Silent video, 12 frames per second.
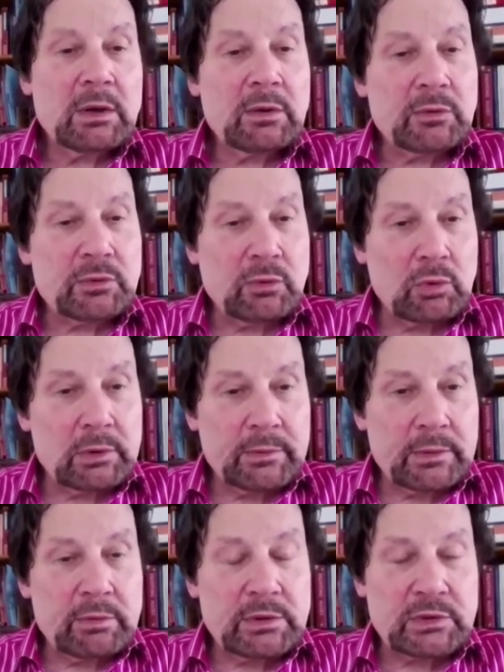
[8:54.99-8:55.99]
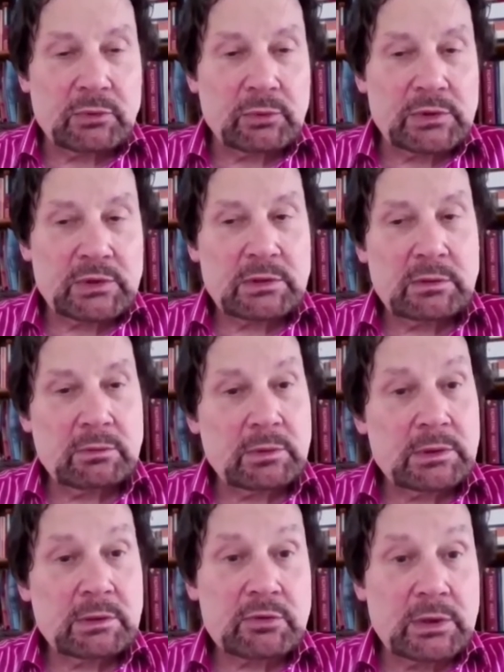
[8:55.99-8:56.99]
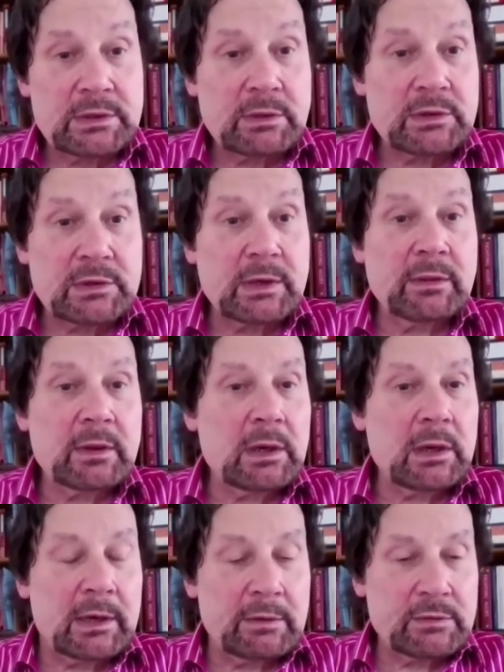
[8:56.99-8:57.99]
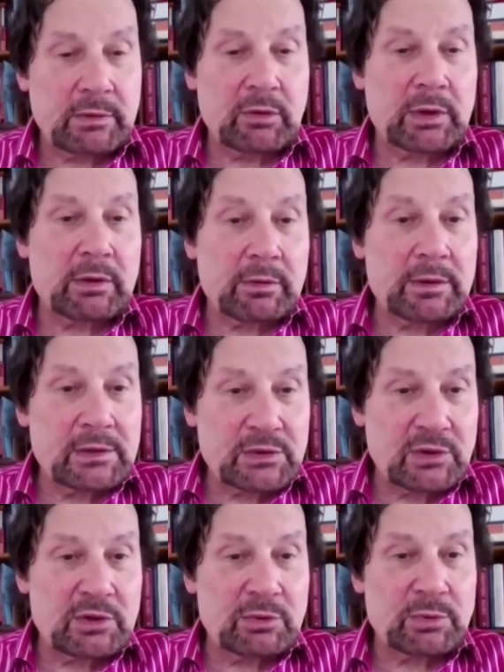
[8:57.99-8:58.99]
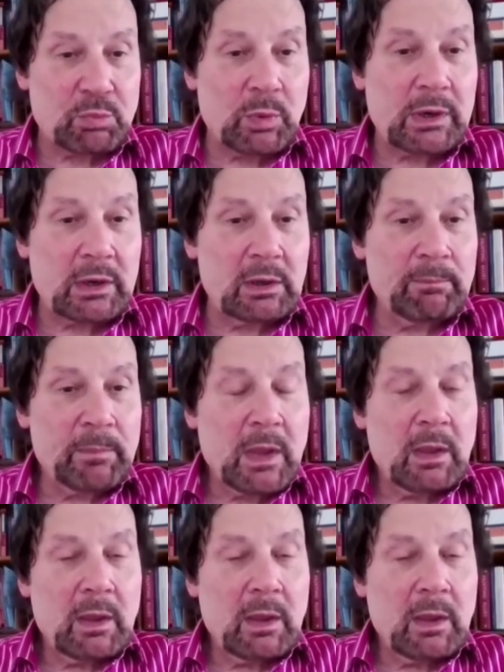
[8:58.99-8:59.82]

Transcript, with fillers: not all of their resource to trying to extend their lives. They've got other things to do as well,